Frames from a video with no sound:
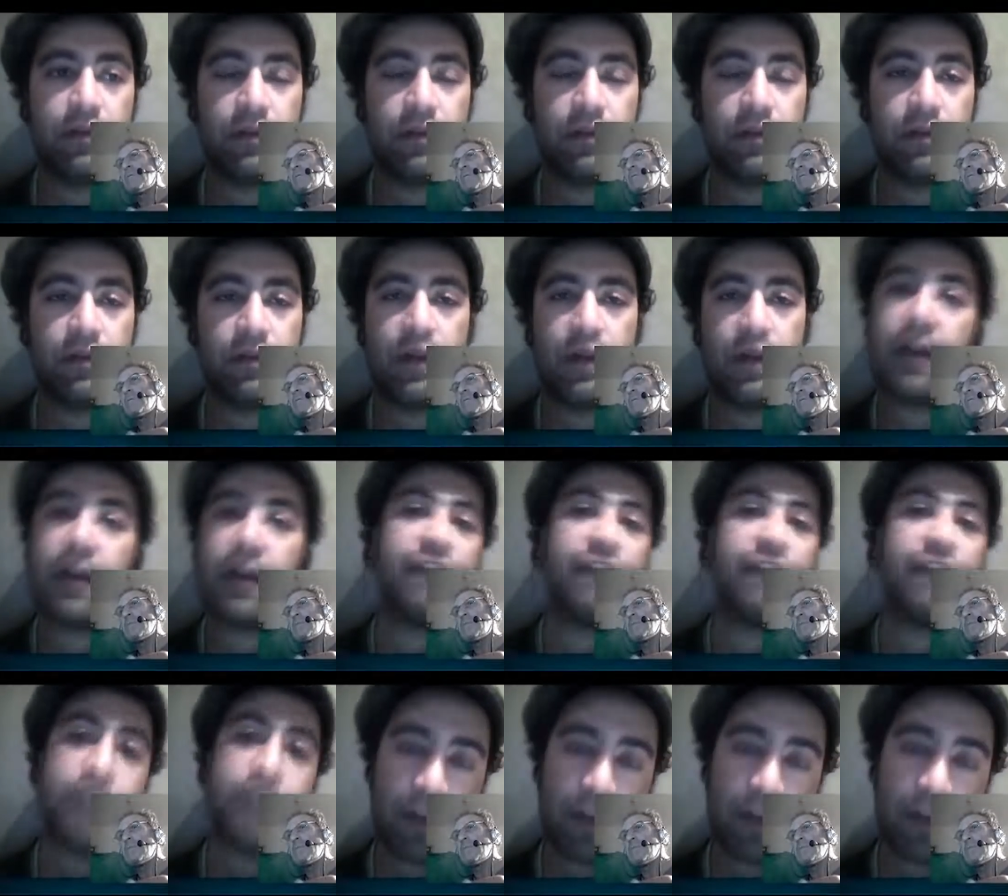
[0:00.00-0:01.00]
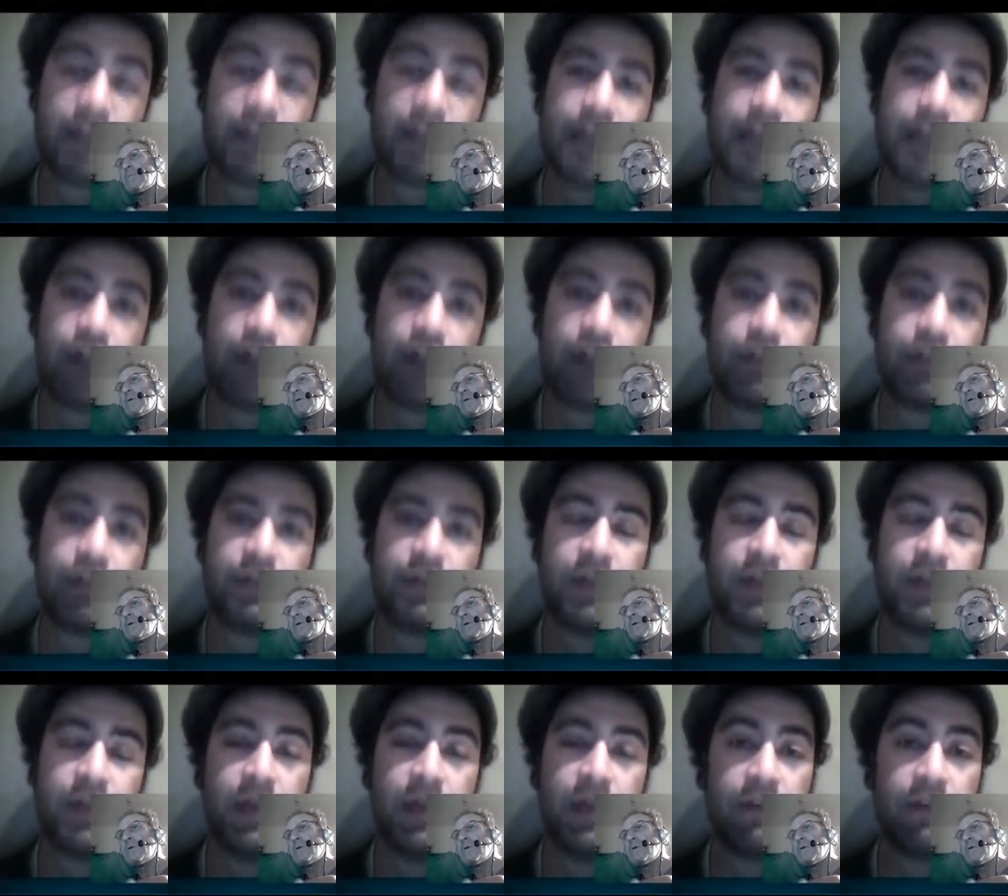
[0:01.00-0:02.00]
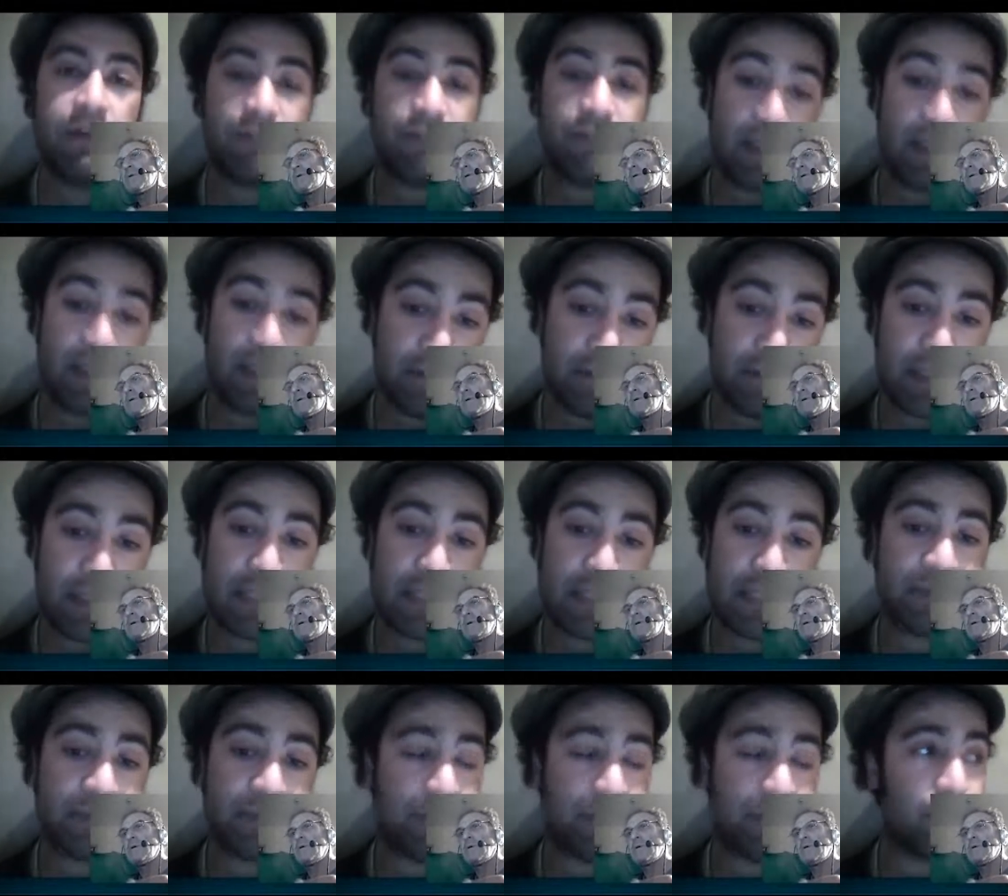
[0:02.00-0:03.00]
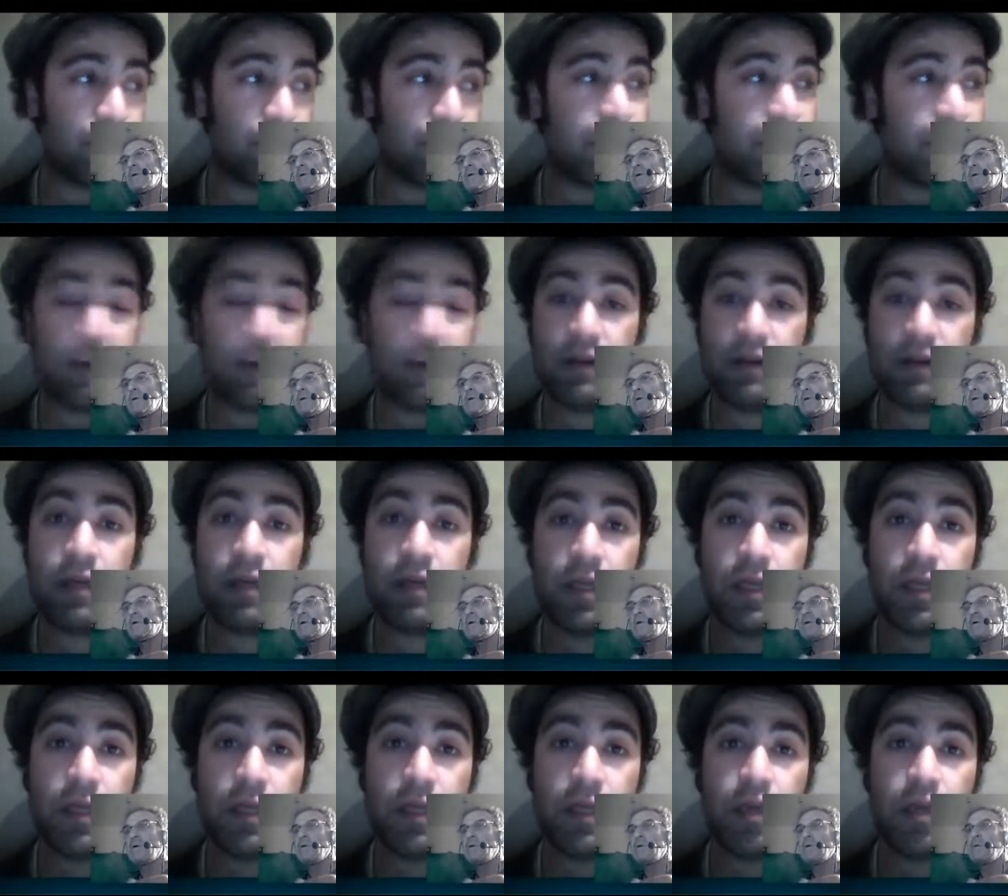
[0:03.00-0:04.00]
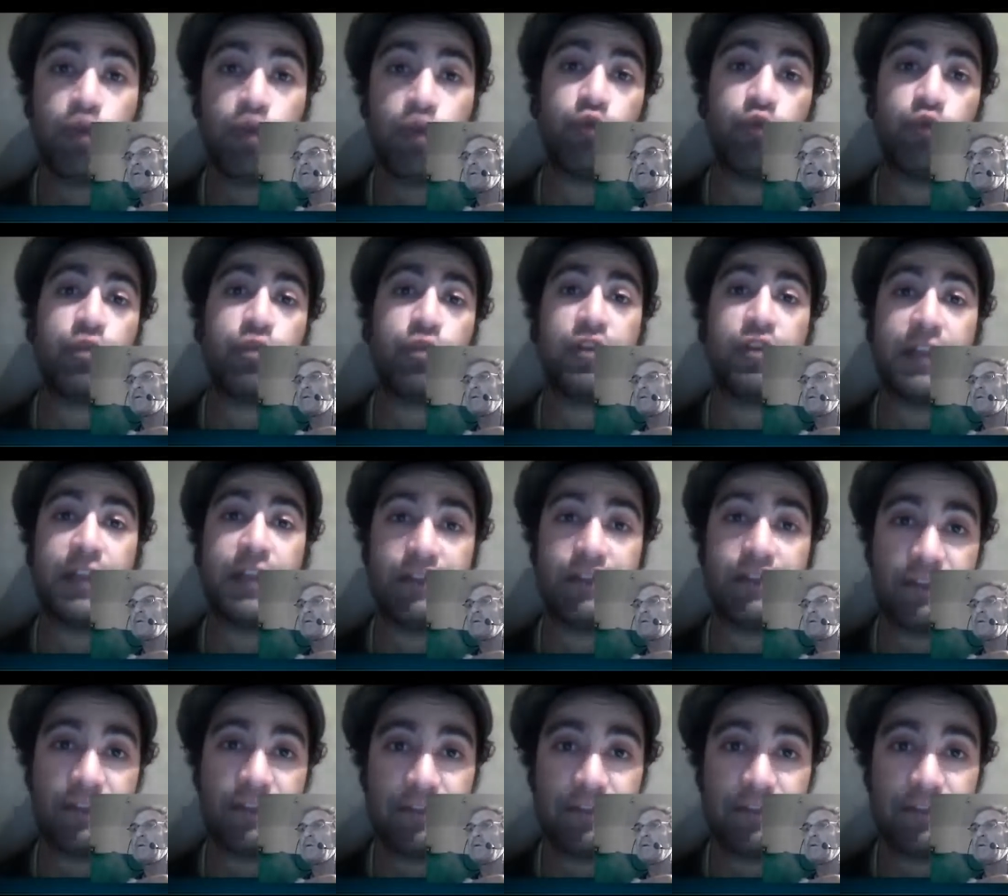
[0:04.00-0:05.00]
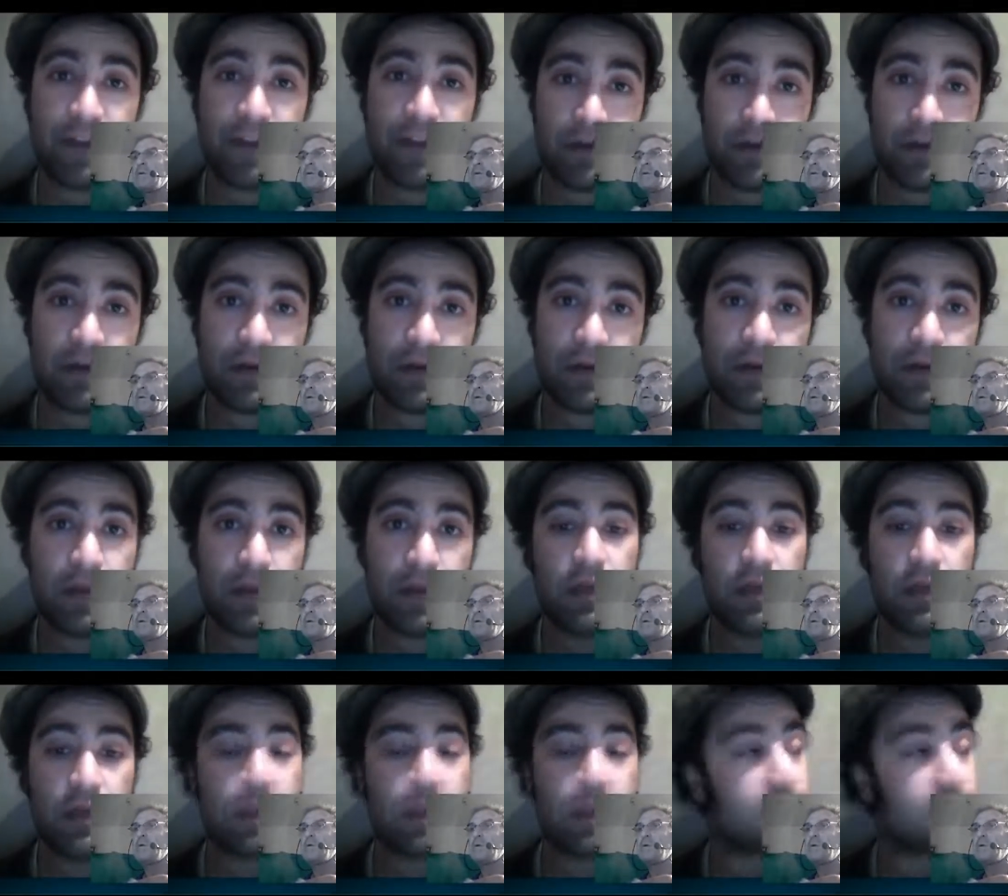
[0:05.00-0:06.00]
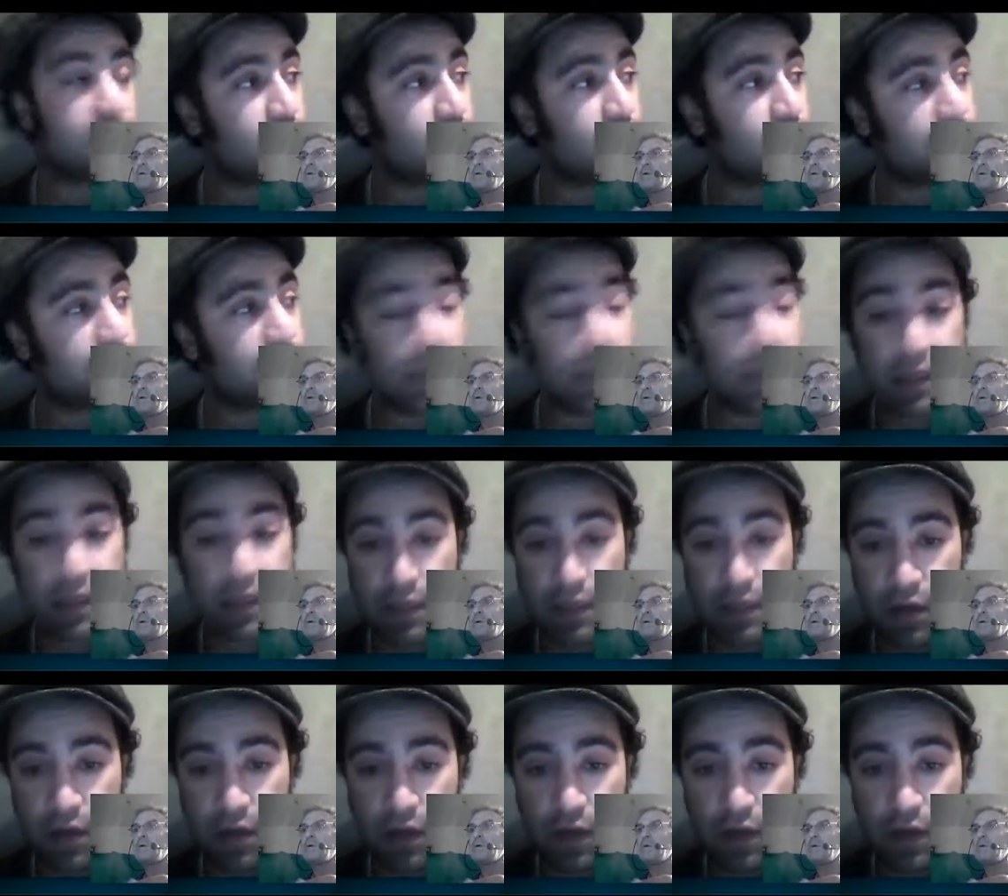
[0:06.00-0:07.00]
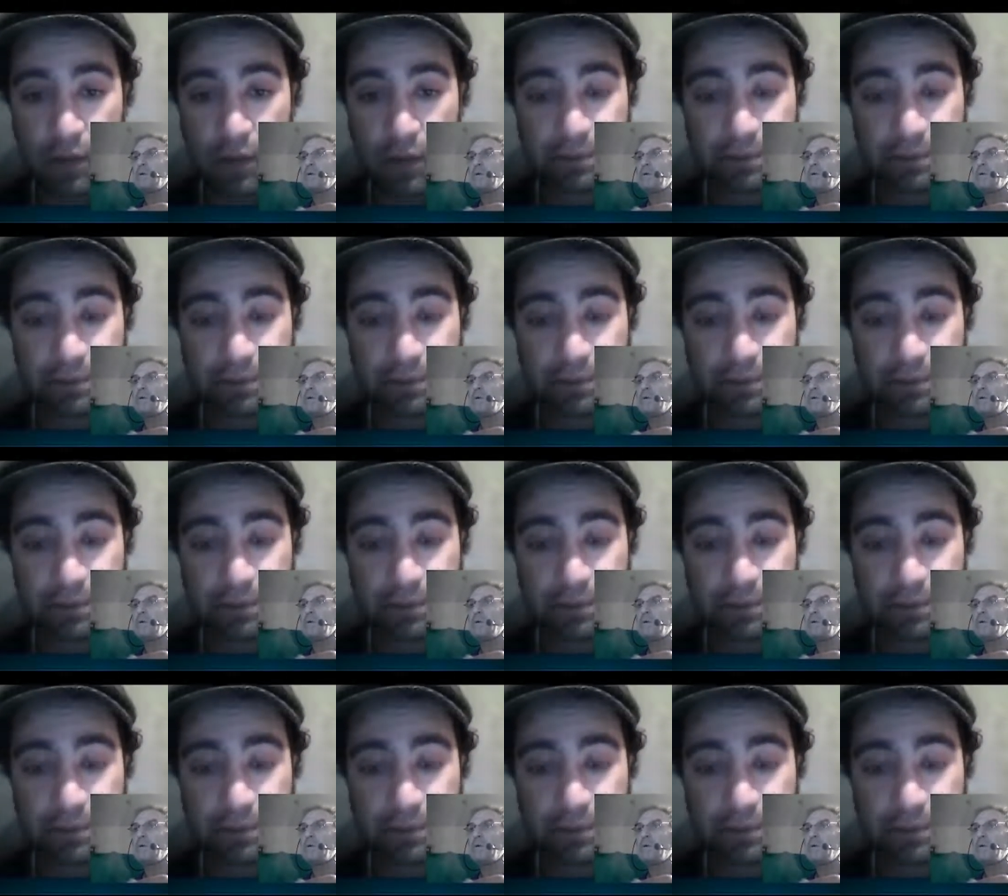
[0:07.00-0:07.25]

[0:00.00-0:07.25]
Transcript: And I feel like a coward for leaving these people here who are going to live in fear there's going to be um,